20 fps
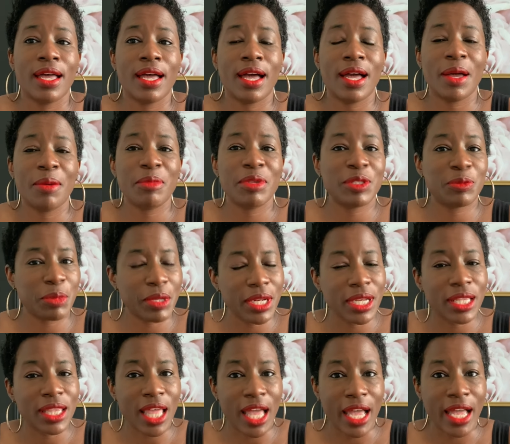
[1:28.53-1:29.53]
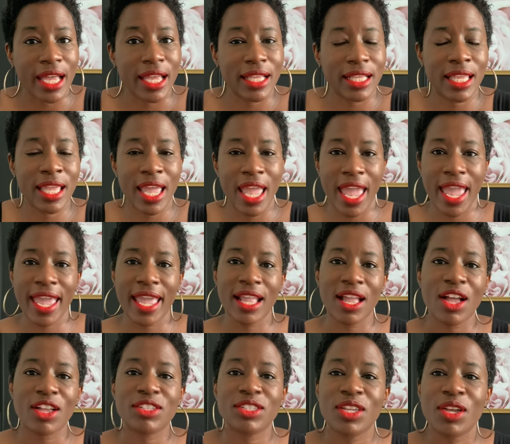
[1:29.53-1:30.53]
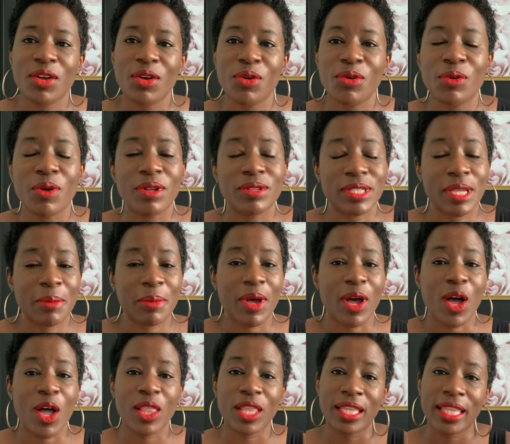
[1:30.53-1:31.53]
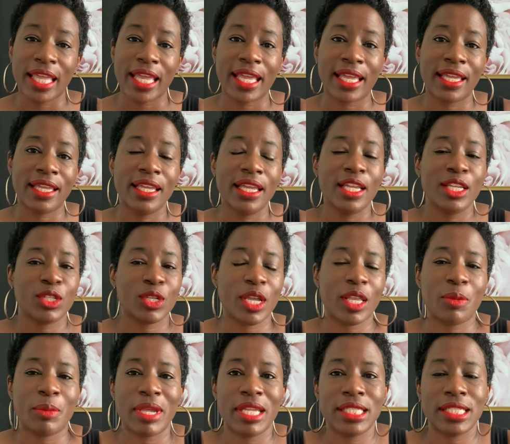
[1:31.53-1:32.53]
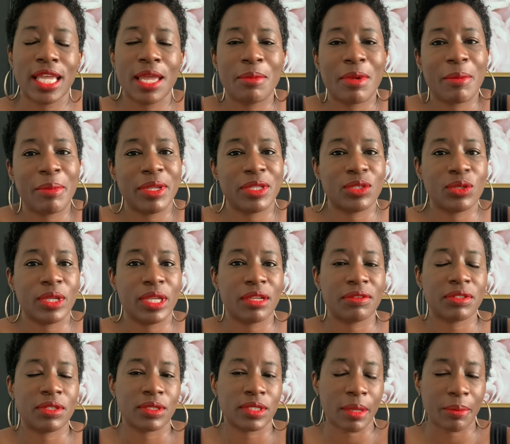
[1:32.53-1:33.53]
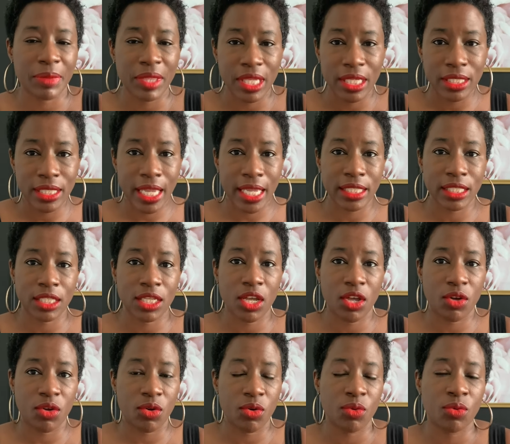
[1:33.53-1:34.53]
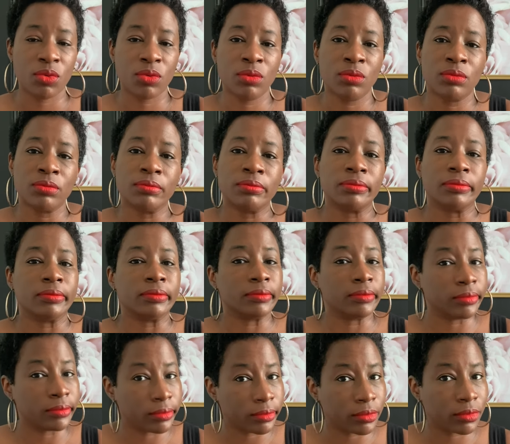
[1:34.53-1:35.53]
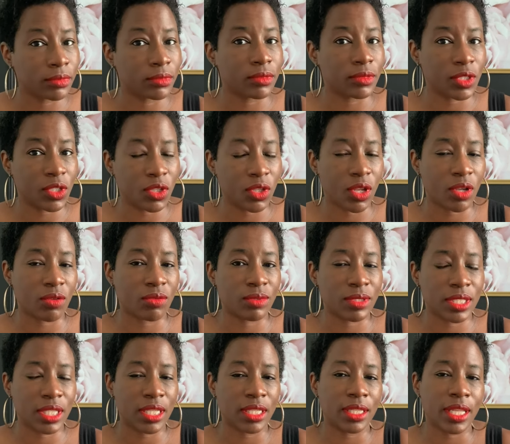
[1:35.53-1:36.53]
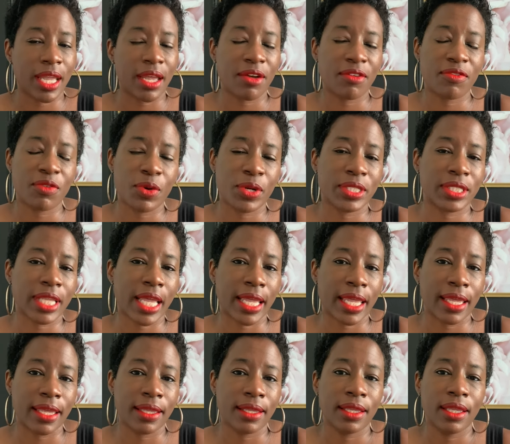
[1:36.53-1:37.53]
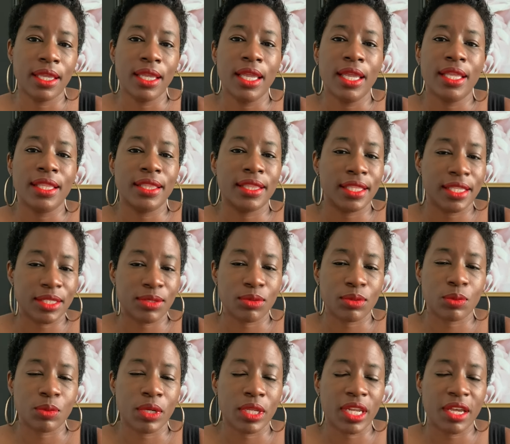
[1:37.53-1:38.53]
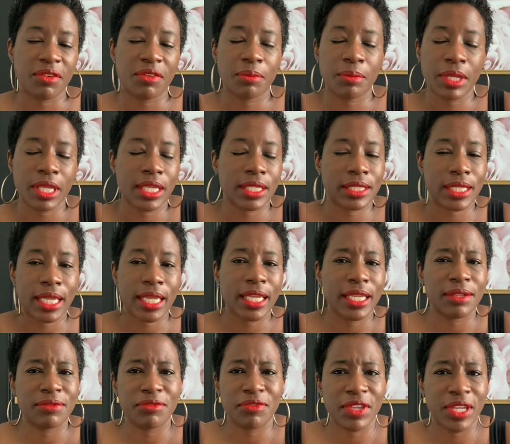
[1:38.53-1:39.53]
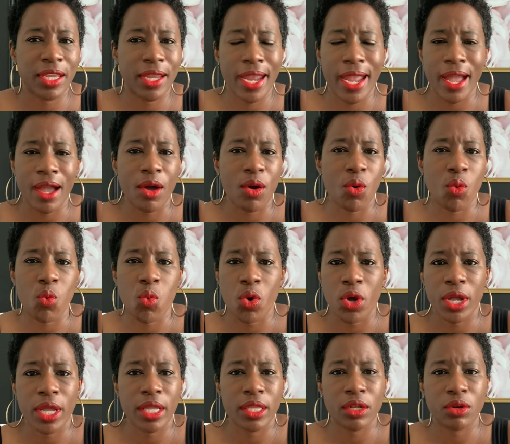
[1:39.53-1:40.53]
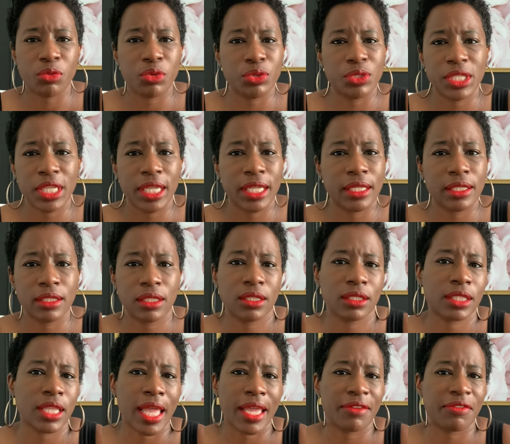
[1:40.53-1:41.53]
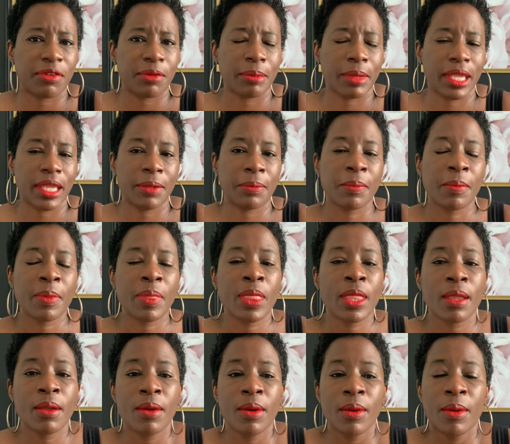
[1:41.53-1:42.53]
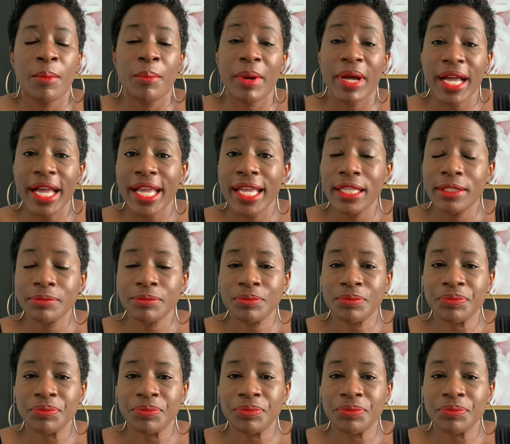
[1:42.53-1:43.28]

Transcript: It's been a lot. And also on top of all of that, trying to maintain my mental health. So some things had to go, you know, sit down for a second. This was one of them because I couldn't figure out what a routine looked like for me. But